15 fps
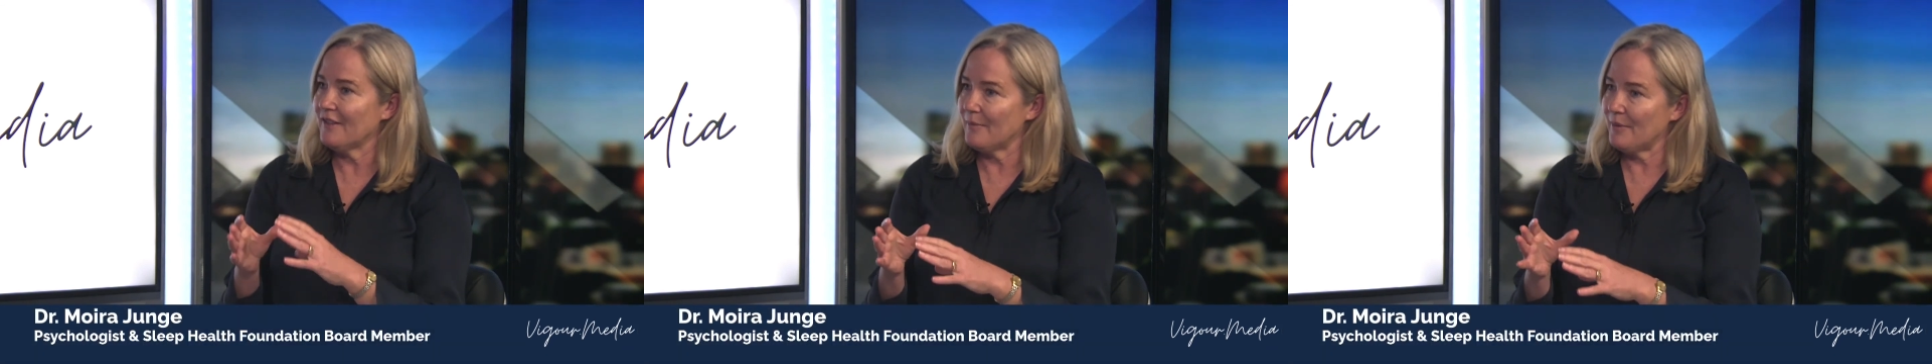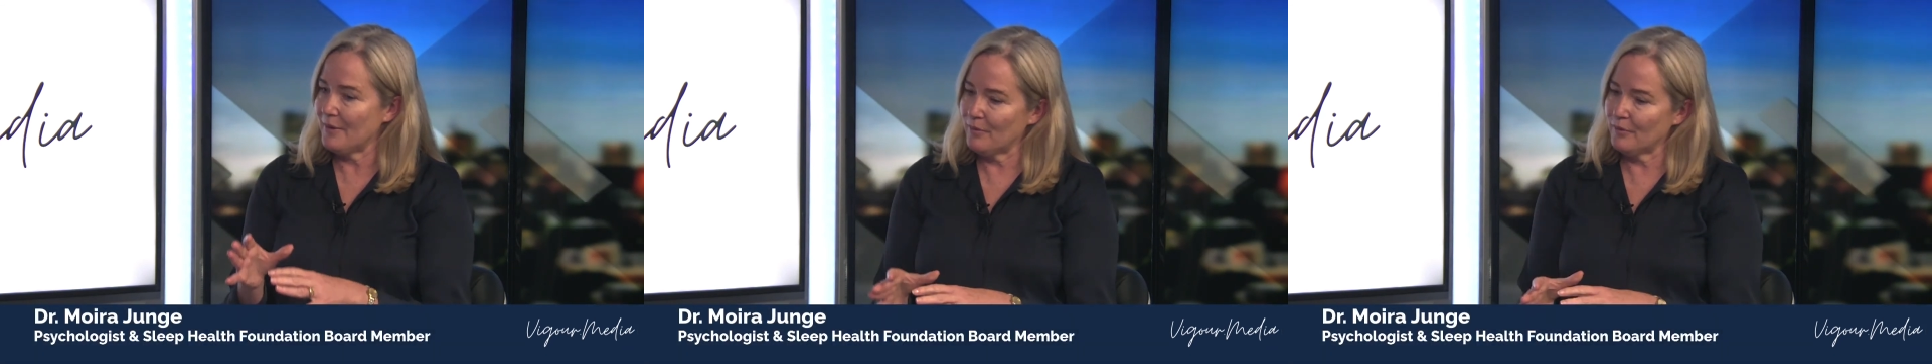
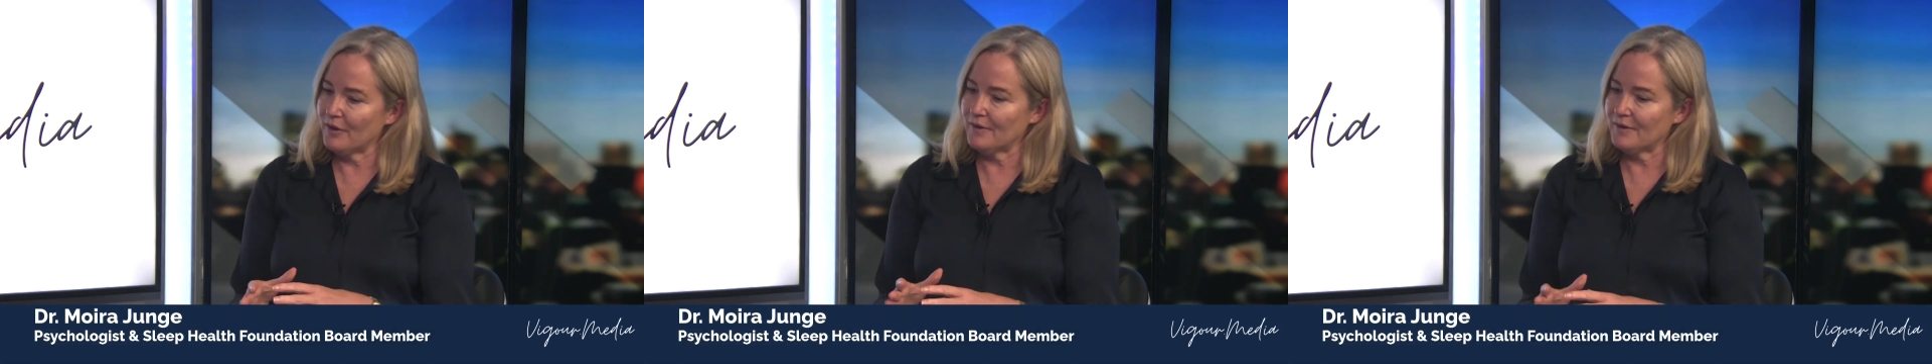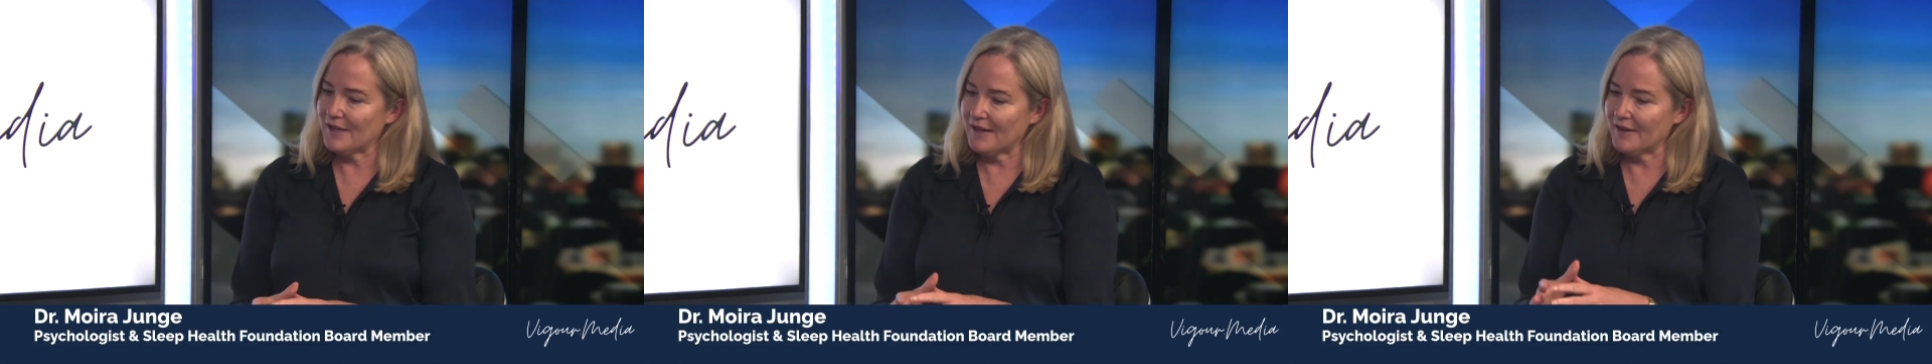the people
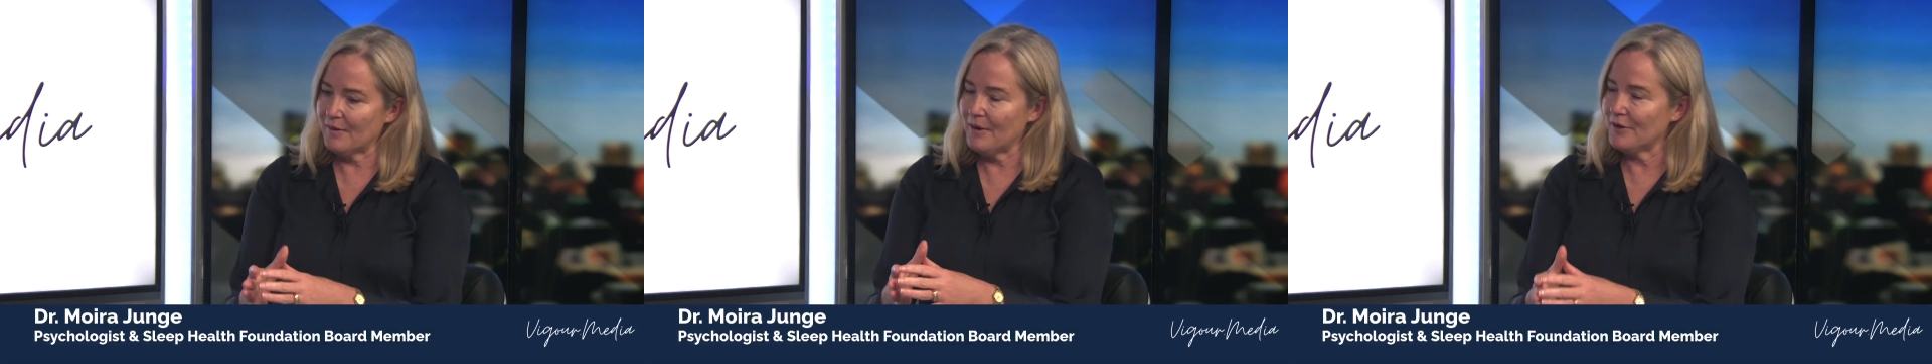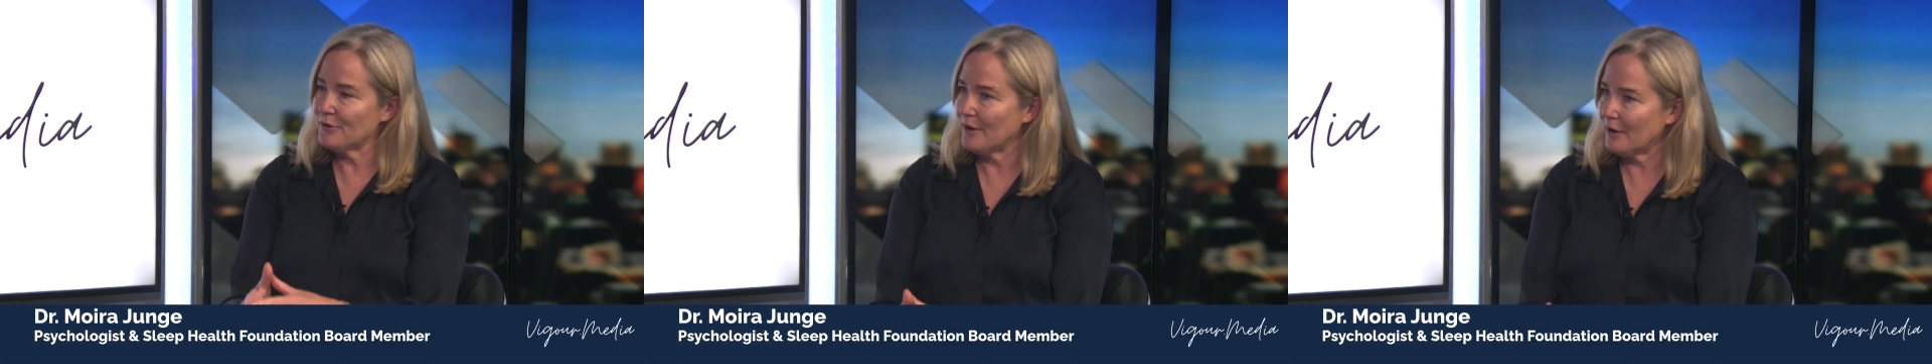that say the
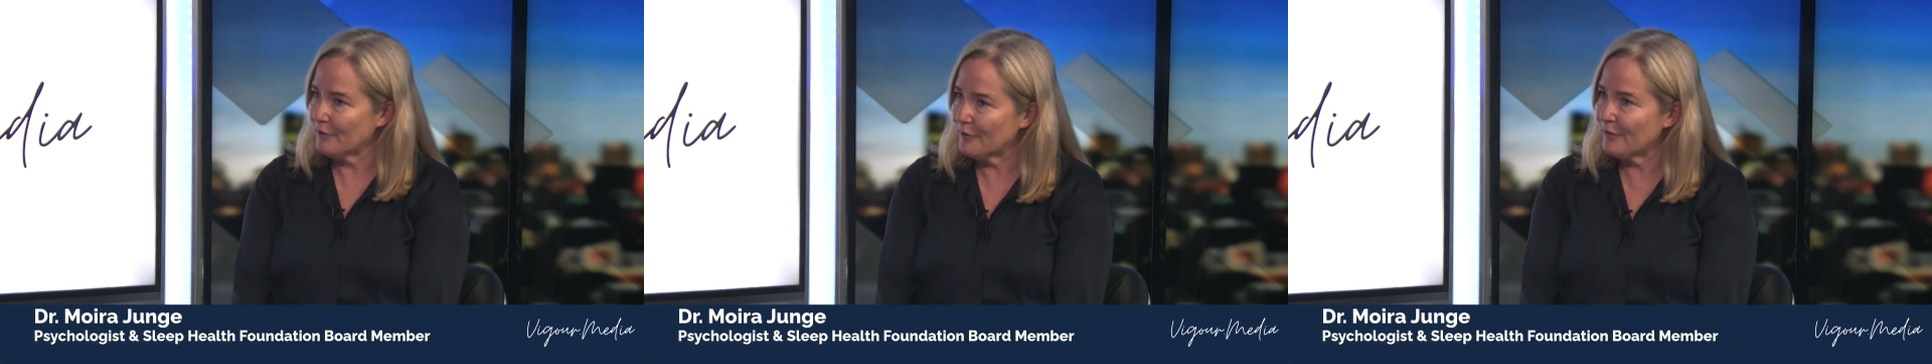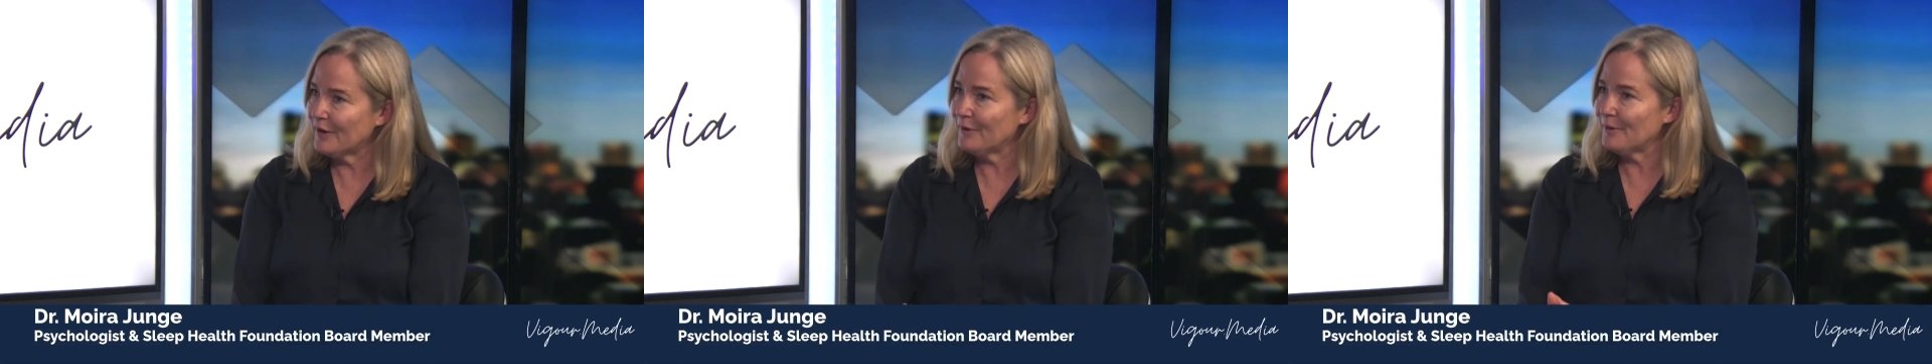mental health
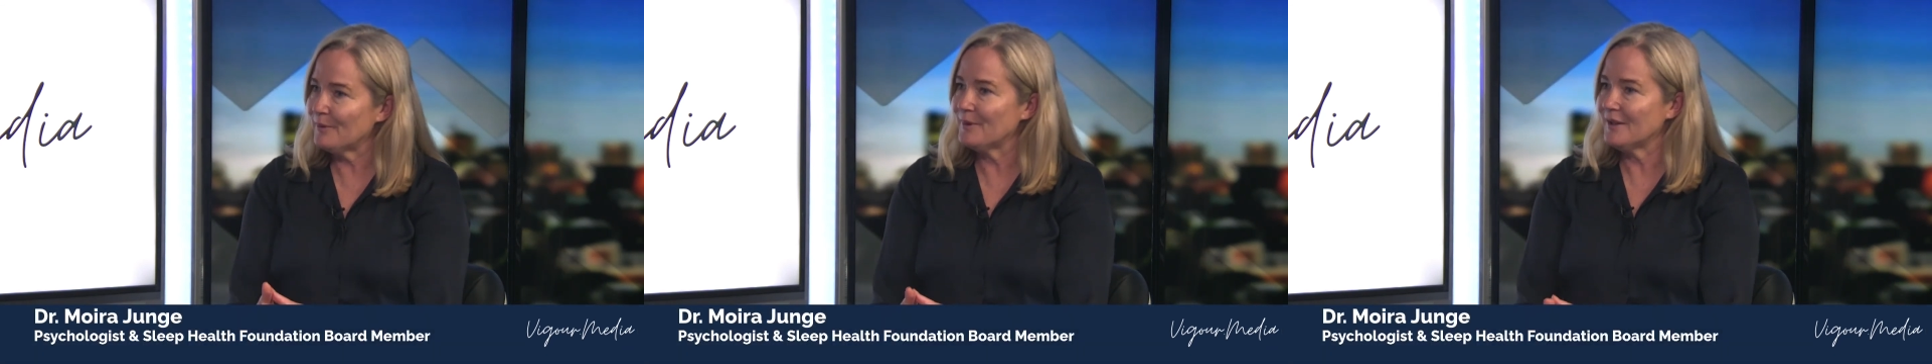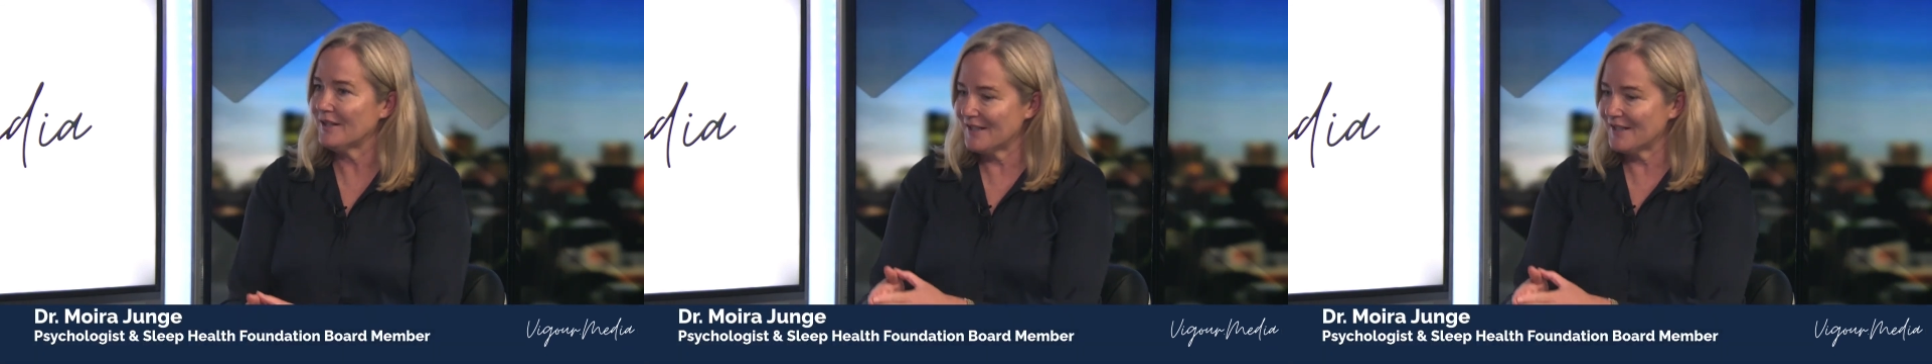field,